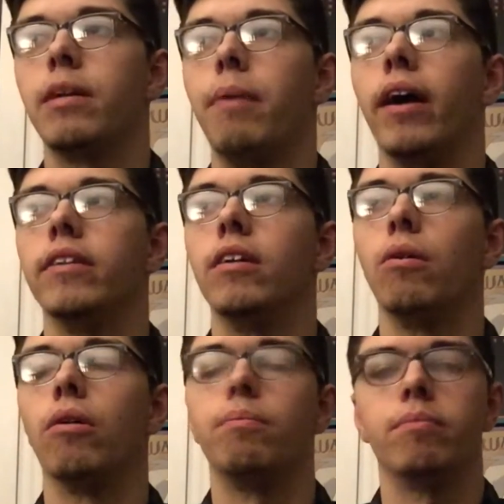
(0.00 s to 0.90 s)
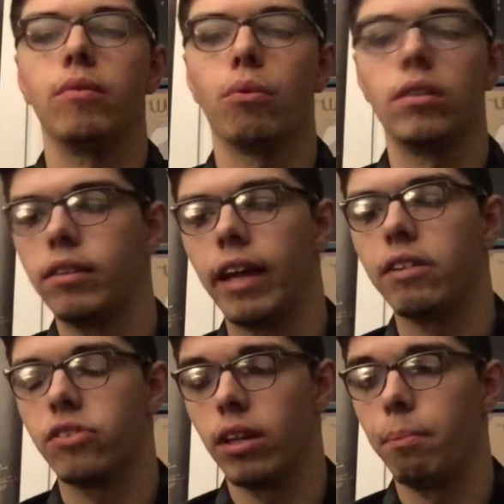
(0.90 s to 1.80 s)
about it, or one
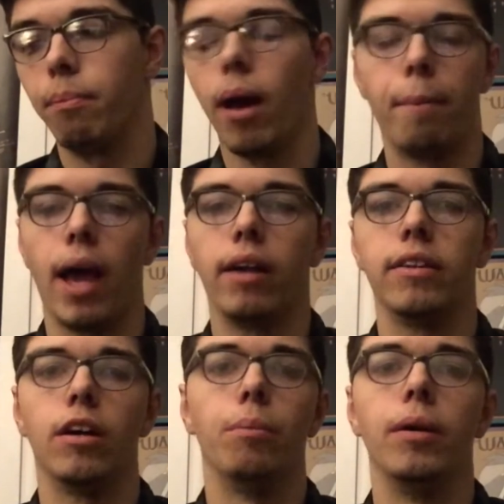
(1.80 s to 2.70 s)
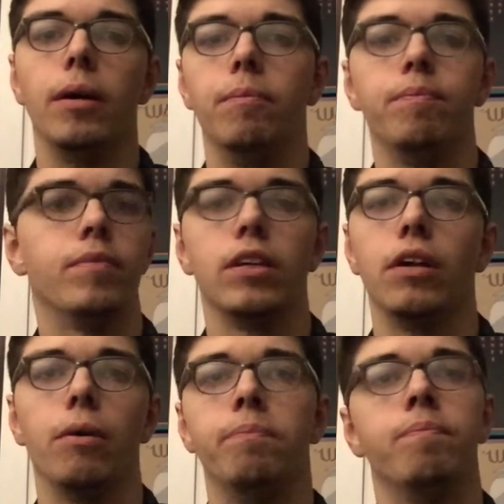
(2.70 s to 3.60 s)
downside about it though, but you know,